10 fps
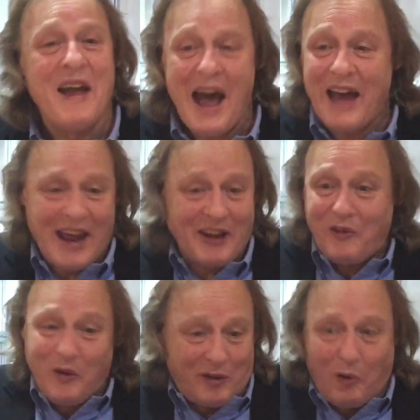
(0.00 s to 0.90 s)
And, and of
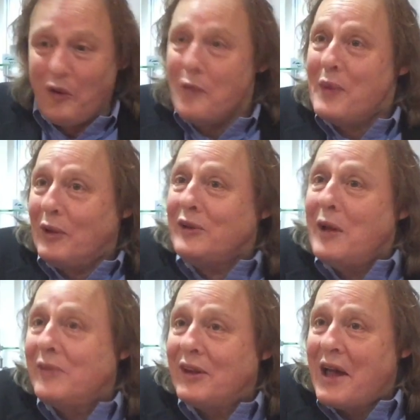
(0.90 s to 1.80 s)
course, all the build
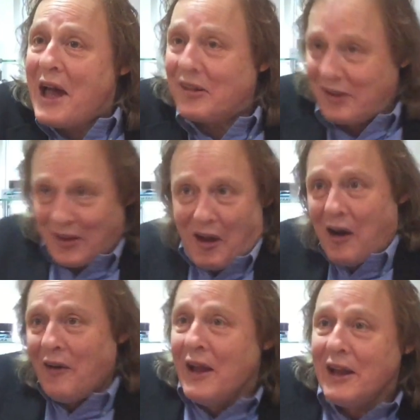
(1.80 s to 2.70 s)
up to that, and the,
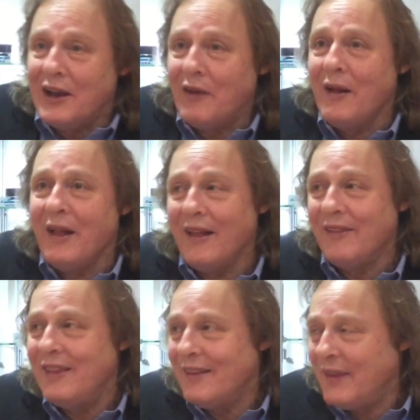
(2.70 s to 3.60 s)
oh, you know,
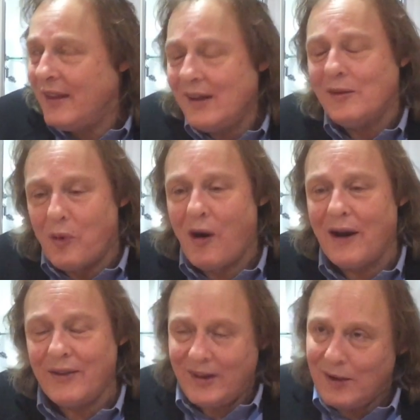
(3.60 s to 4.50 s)
this is
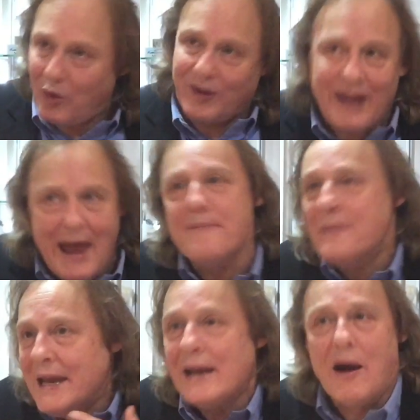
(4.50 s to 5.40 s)
why this is what has kept
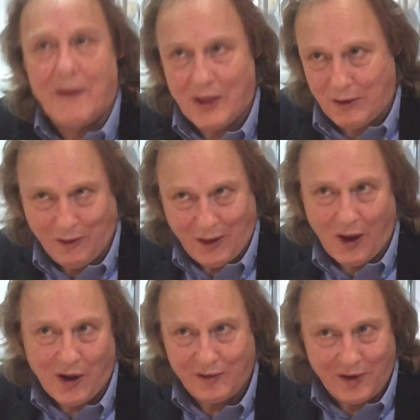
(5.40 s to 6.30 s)
me going through the
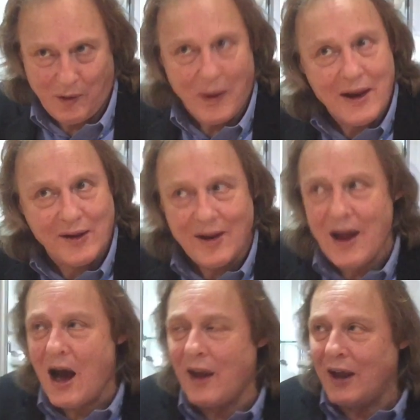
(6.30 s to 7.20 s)
last few weeks.
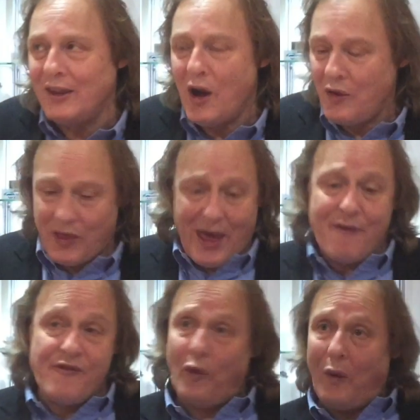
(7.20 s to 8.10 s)
And I know that
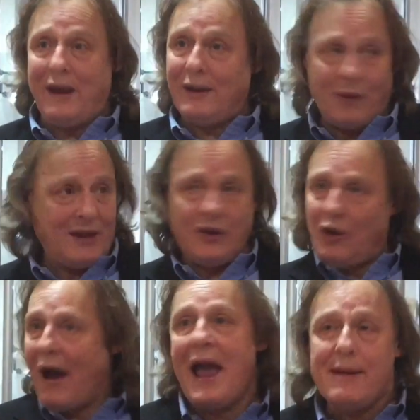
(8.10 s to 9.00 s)
that void, when you're
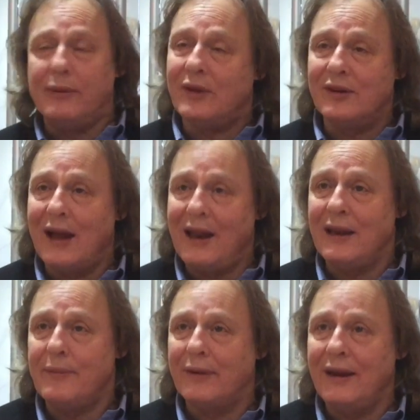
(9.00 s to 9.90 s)
not able to tell
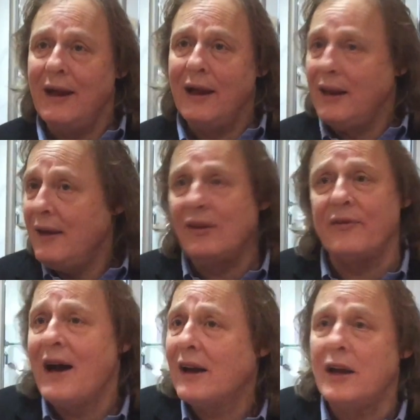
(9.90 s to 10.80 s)
anybody, leaves a
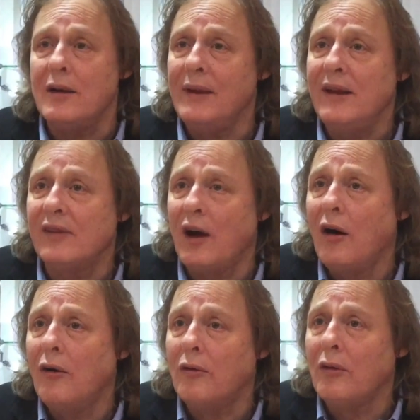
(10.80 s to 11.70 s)
vacuum, leaves a
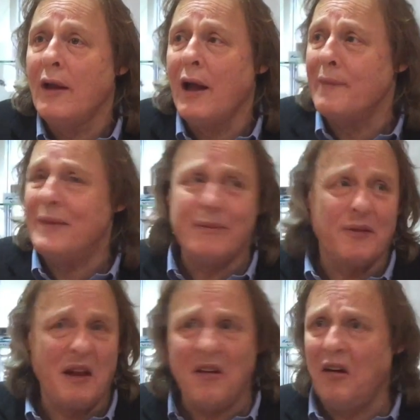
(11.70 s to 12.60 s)
hole, and people
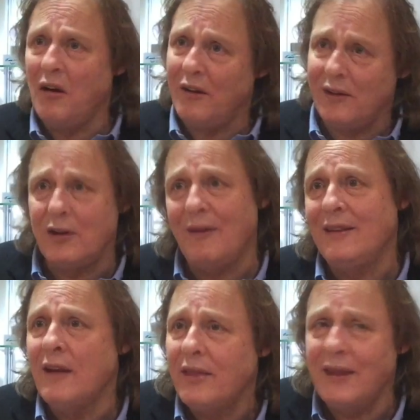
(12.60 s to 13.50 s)
think, oh, he's
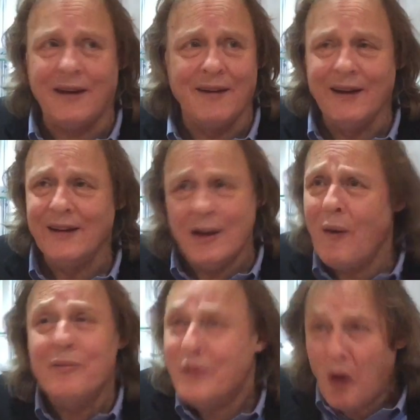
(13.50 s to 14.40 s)
doing nothing.
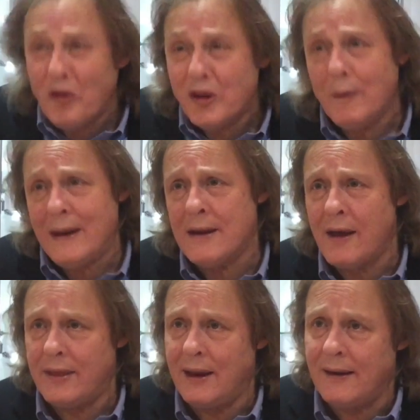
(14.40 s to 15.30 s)
No, I'm not doing
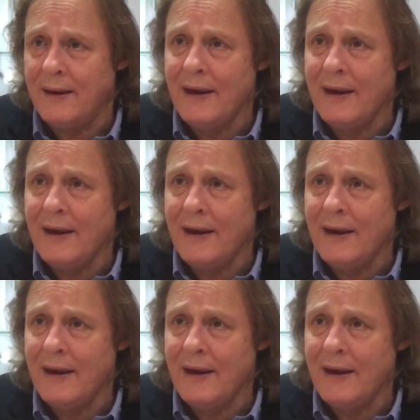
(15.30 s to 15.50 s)
nothing.